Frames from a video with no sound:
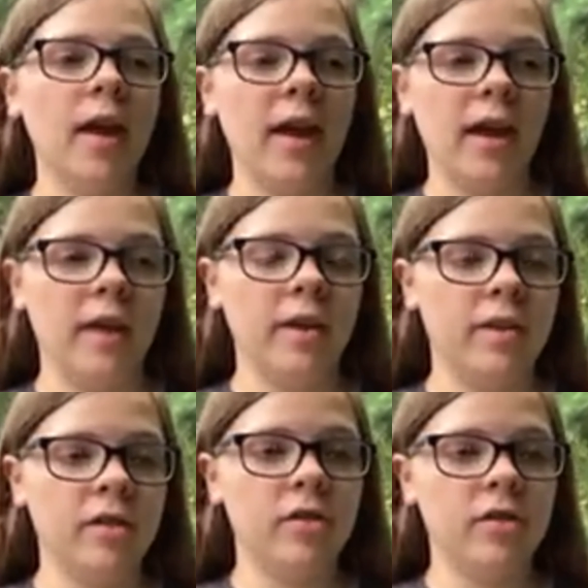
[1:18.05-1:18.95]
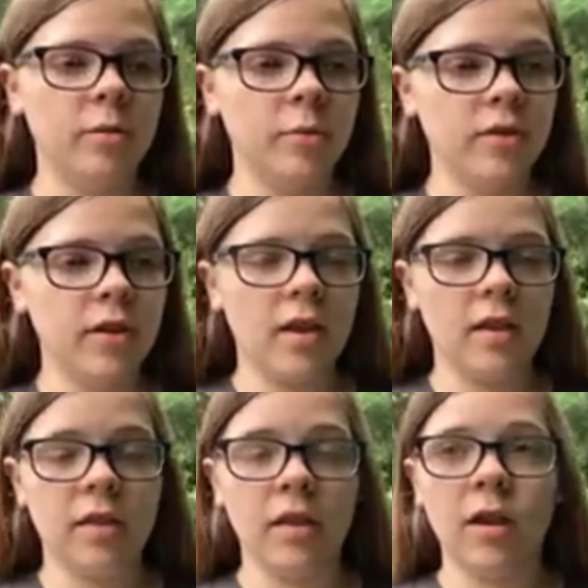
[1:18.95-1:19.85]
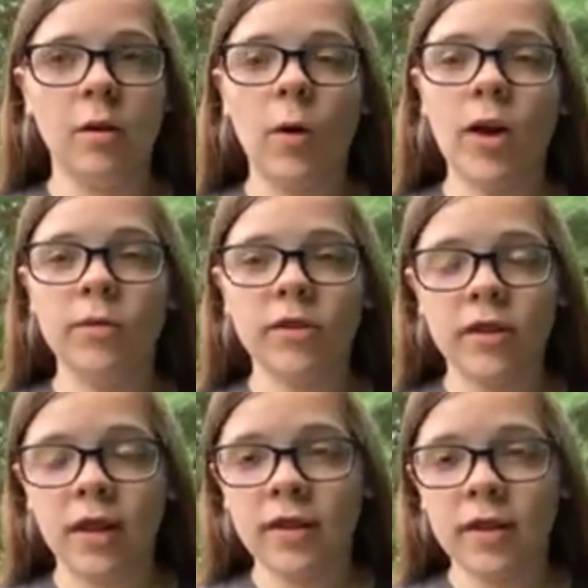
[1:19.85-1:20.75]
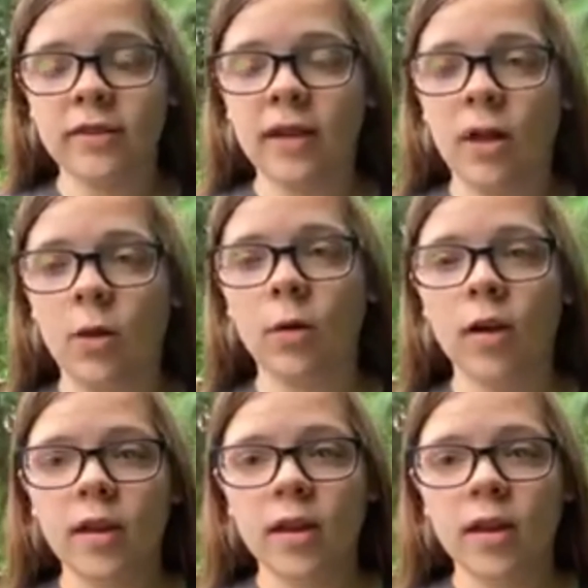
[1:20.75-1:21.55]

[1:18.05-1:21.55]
and she was the wife was telling us how